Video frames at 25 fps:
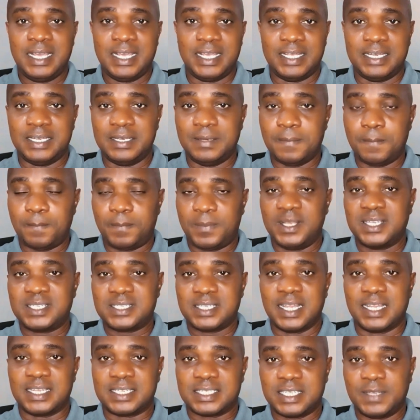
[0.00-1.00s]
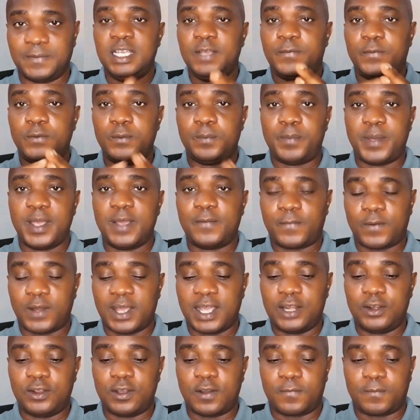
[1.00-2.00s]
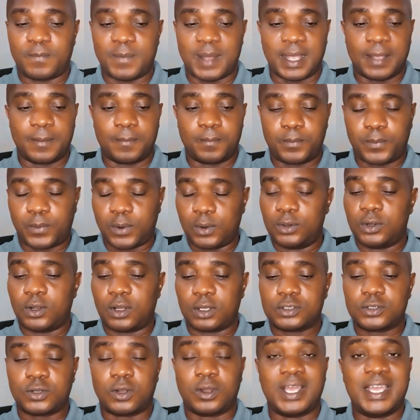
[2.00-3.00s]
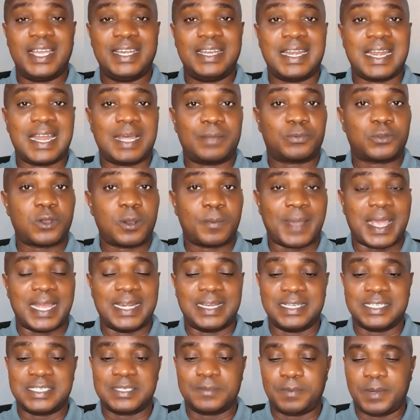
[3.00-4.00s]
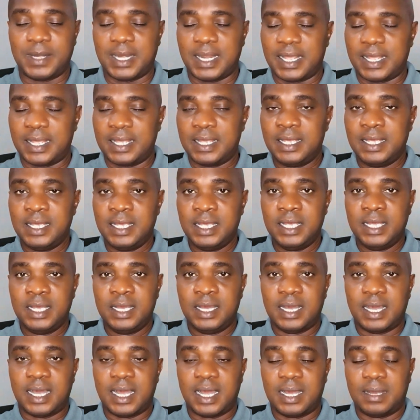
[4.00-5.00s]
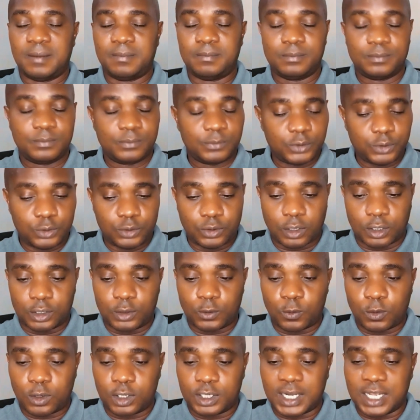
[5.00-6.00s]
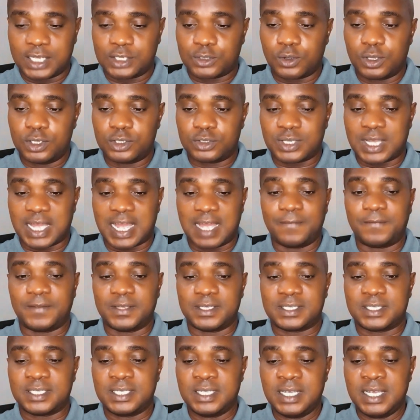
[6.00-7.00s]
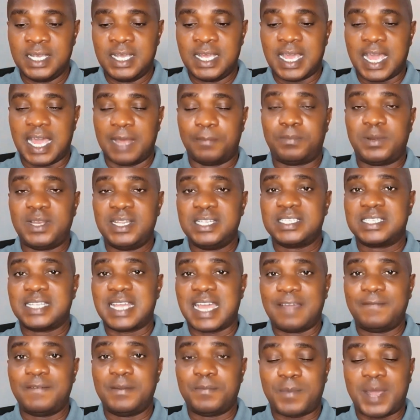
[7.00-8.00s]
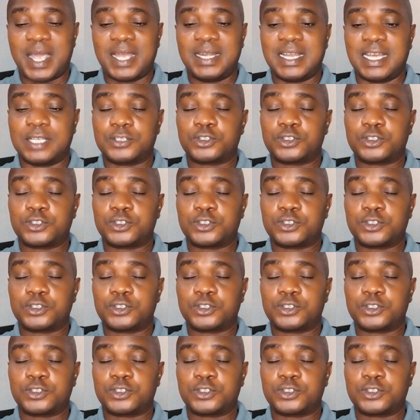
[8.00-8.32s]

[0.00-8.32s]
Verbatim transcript: In business, if you pay for any of my product or any laptop I display, you're the one that is going to have it. And please have in mind